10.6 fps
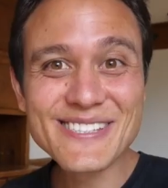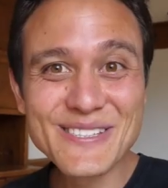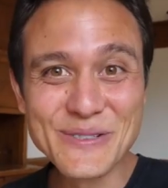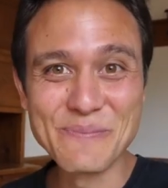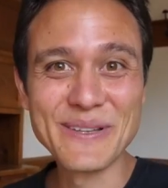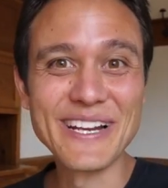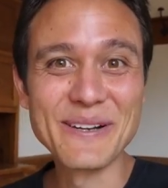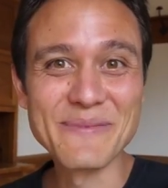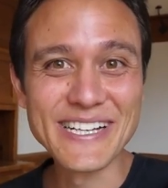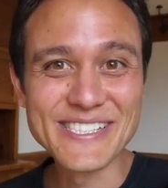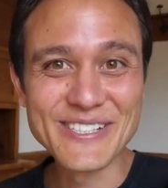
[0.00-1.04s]
soup that
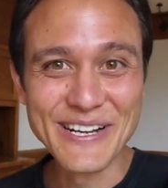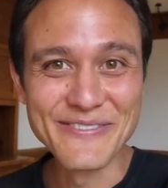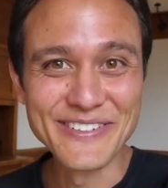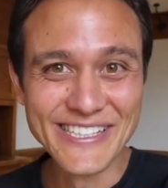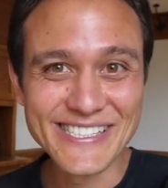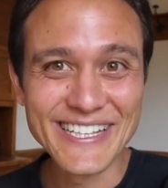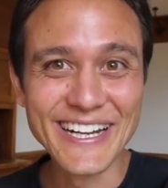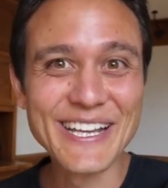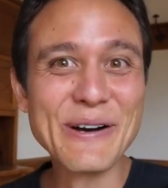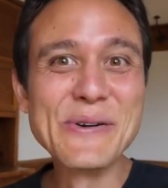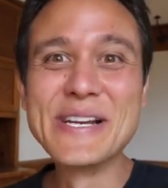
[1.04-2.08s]
I'm gonna try first that I
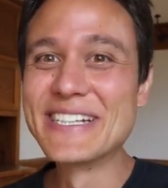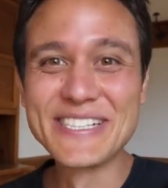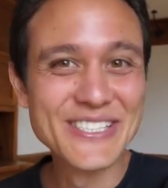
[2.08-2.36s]
can't wait to